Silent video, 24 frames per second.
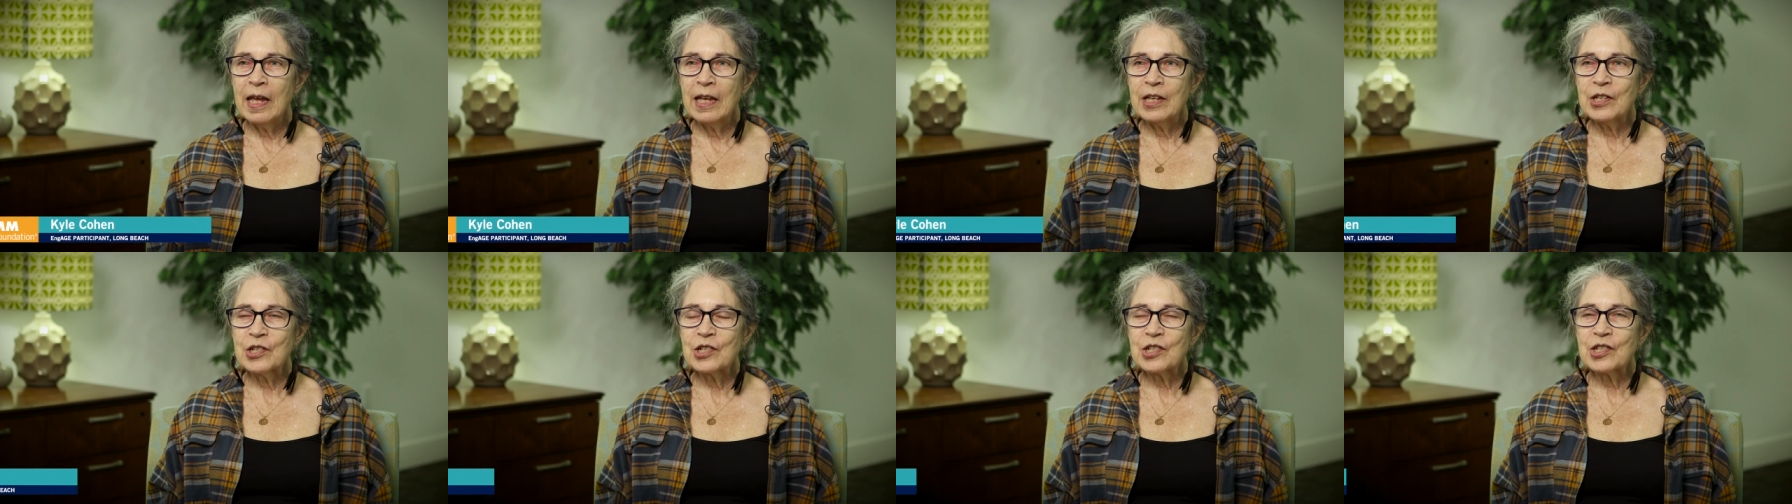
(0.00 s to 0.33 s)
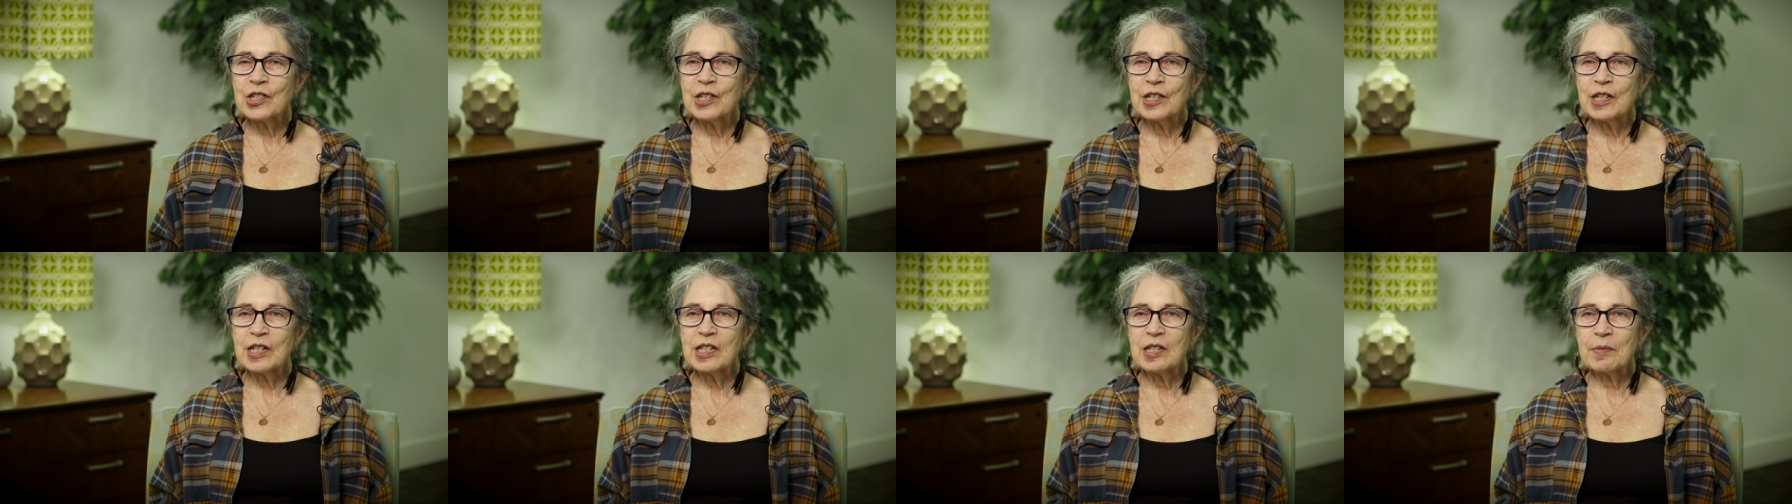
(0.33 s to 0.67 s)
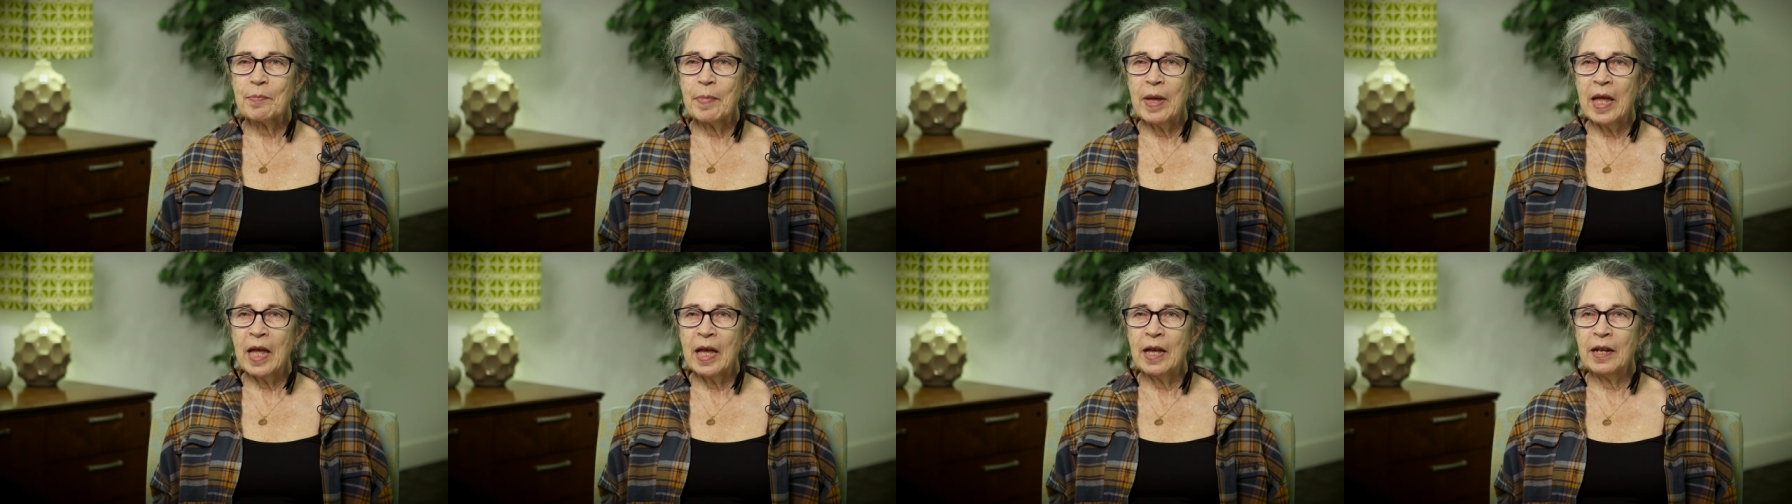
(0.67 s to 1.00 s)
it just
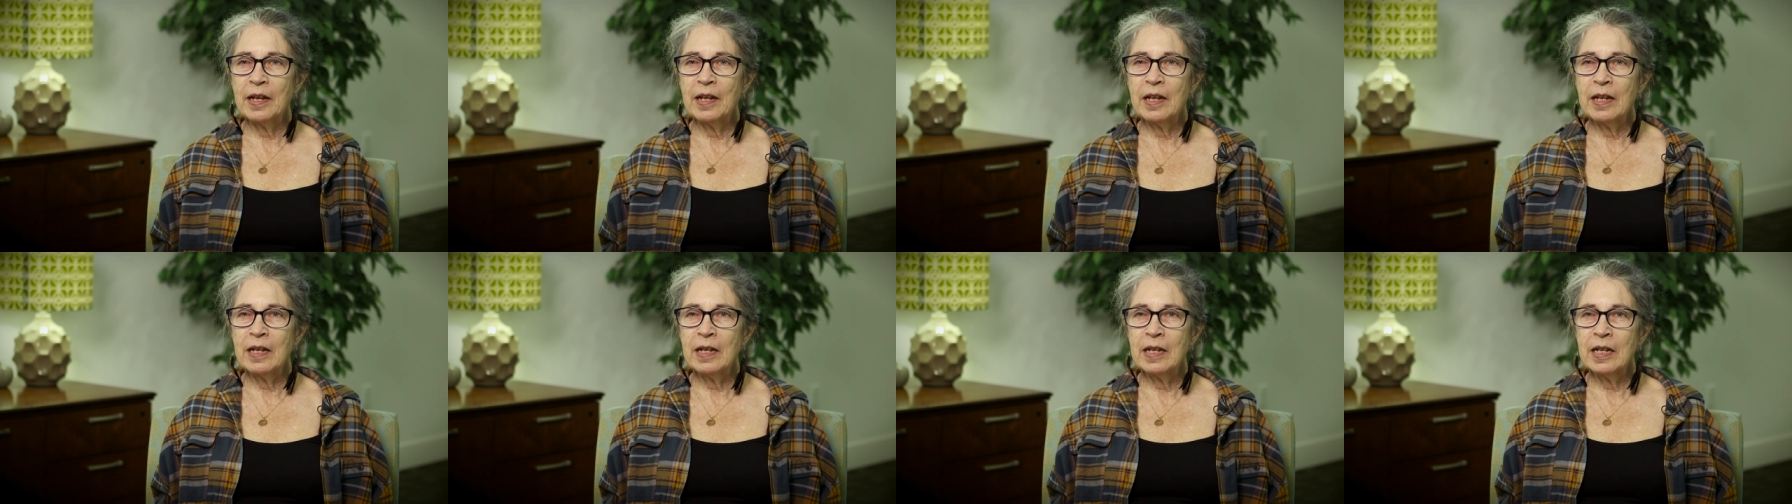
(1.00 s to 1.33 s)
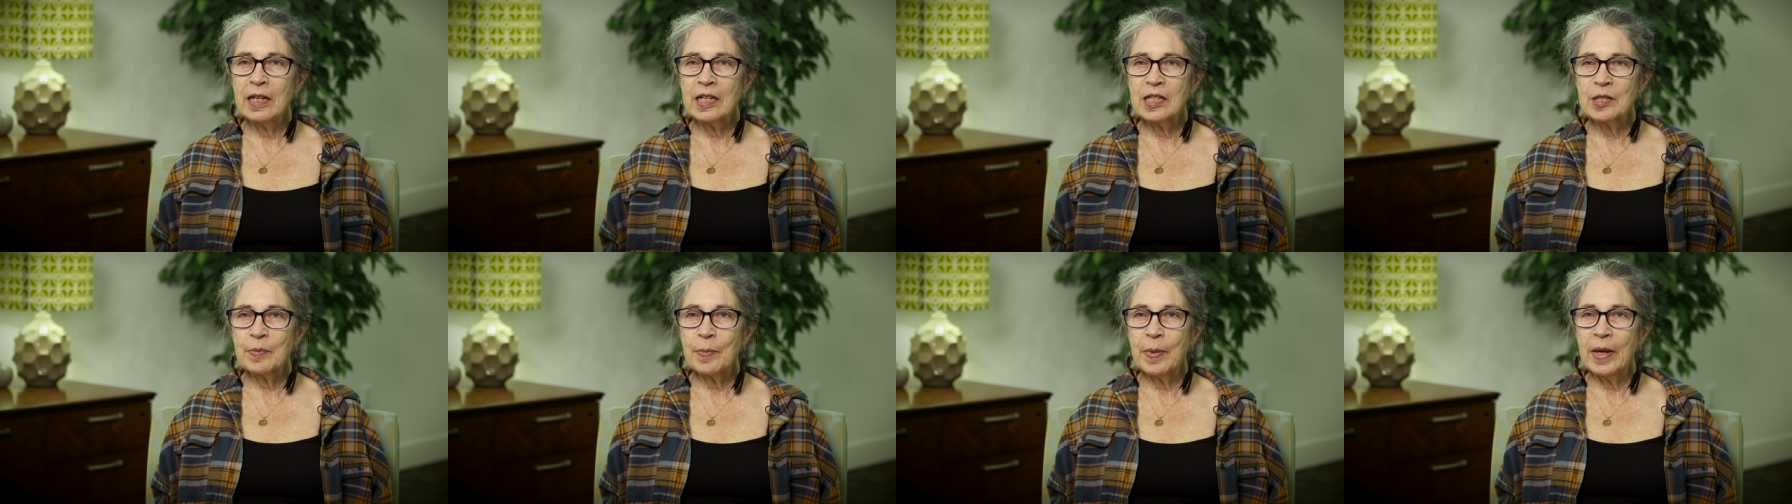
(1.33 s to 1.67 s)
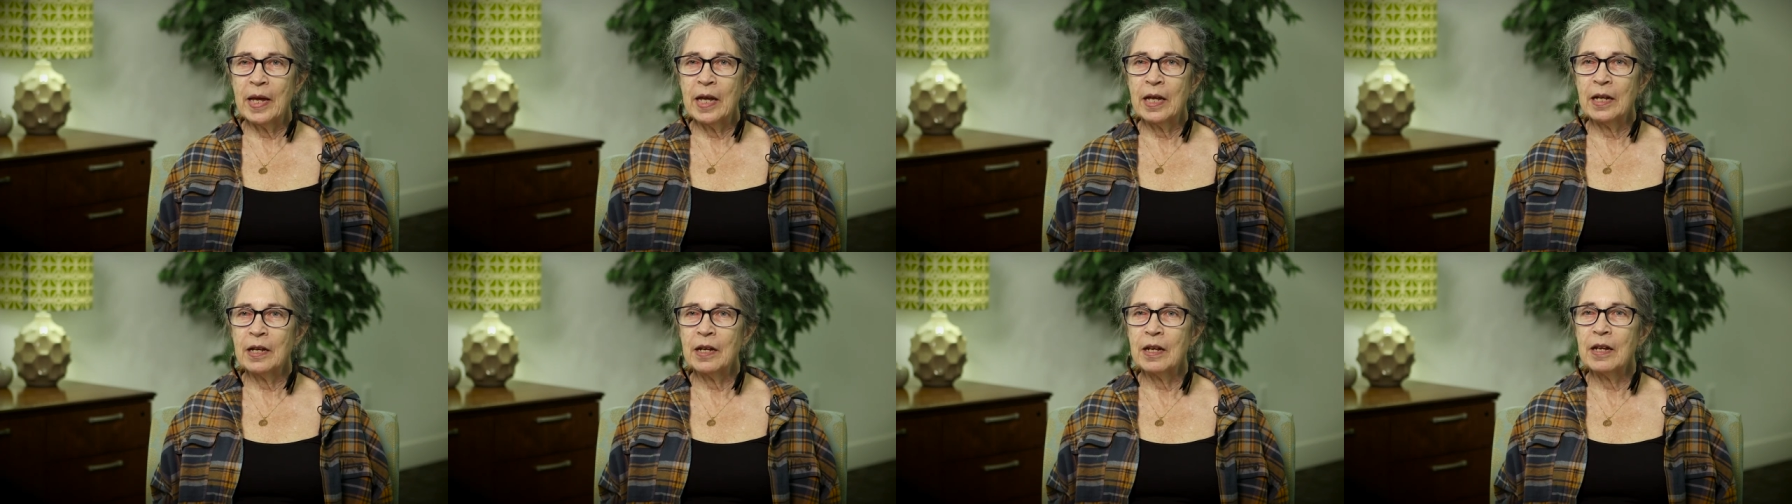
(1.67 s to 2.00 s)
expanded and
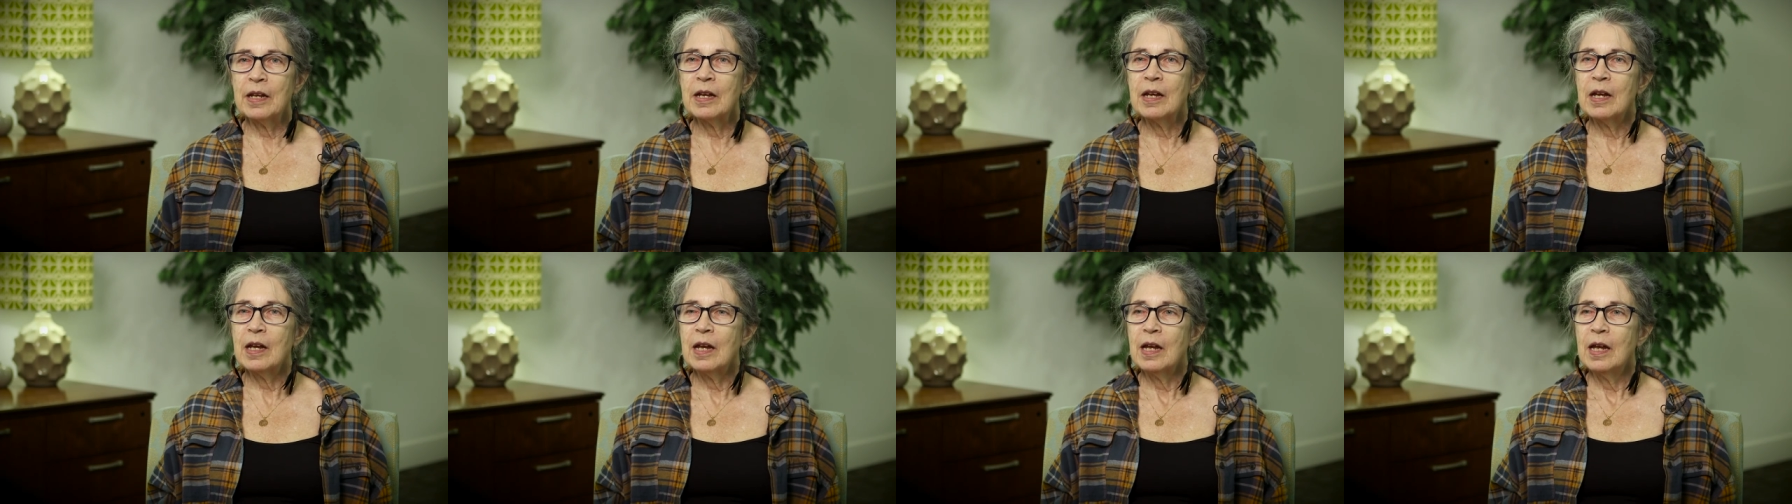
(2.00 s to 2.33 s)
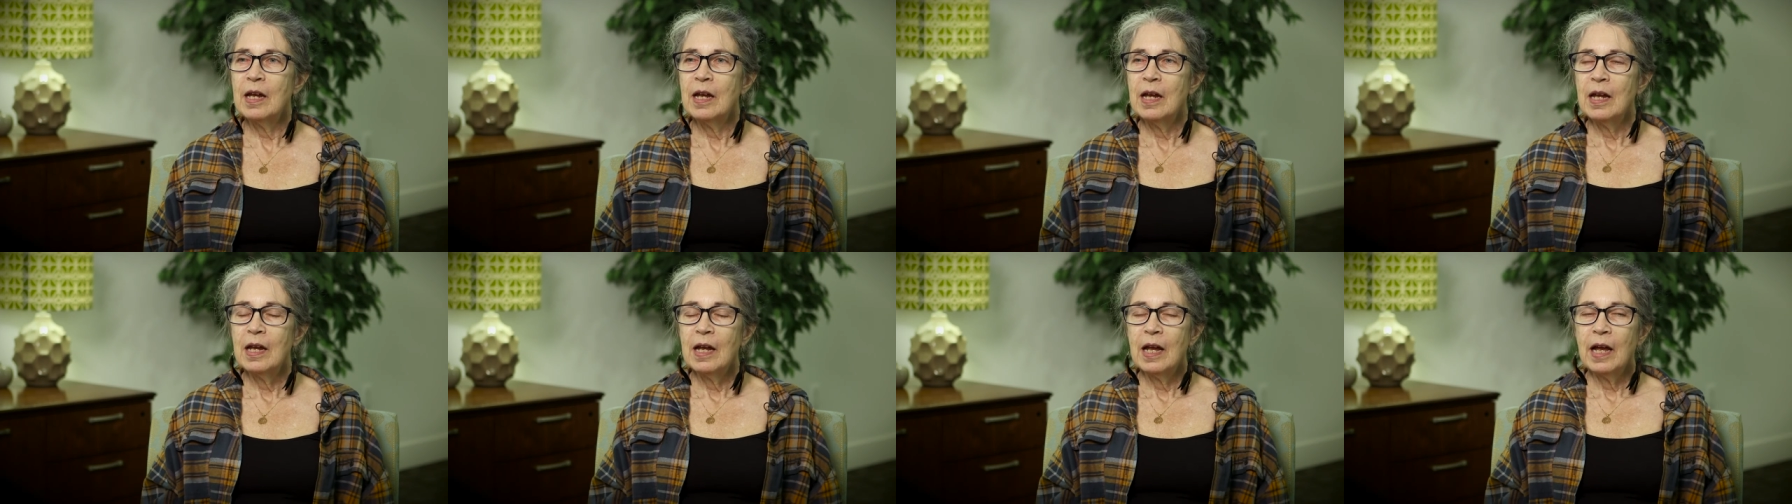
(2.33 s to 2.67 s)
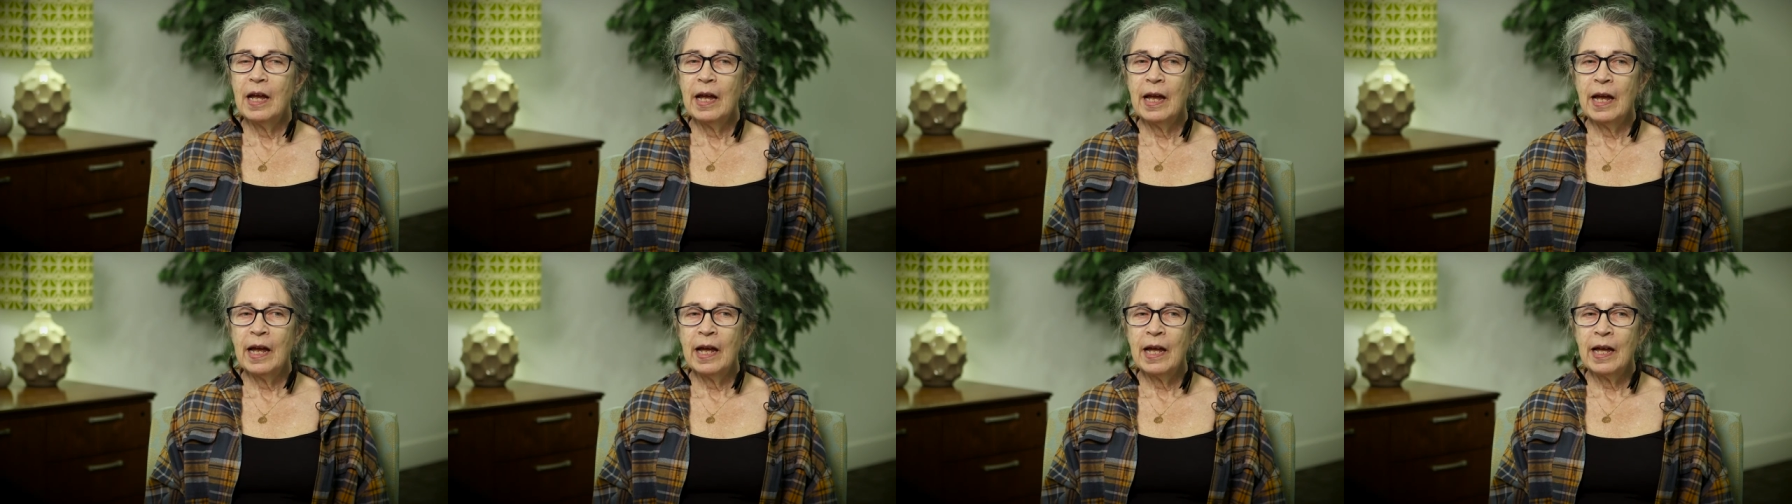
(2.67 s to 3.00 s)
expanded.
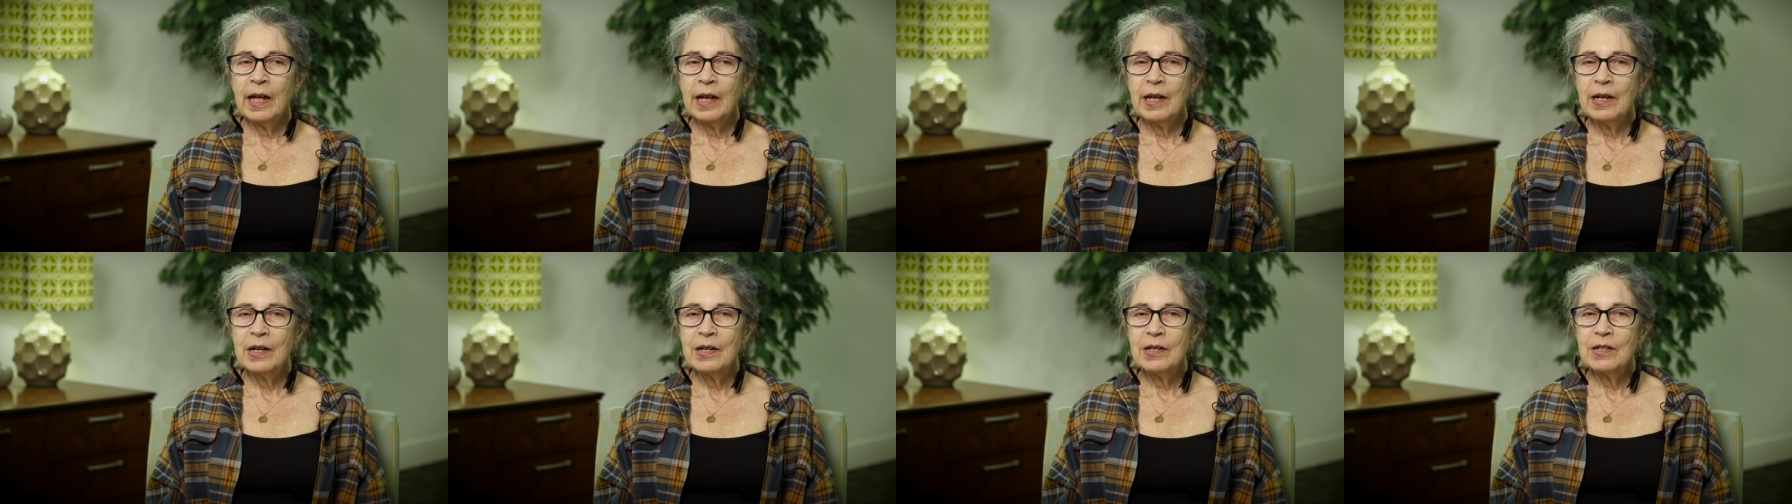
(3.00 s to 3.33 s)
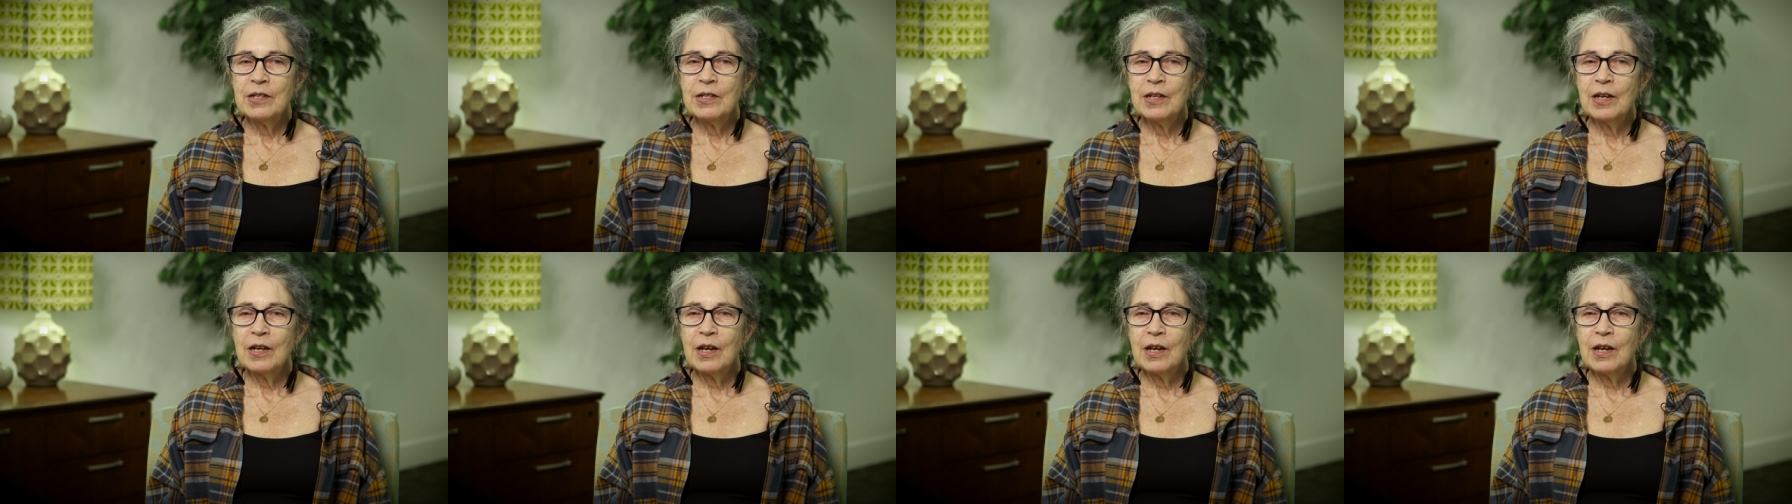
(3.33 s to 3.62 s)
And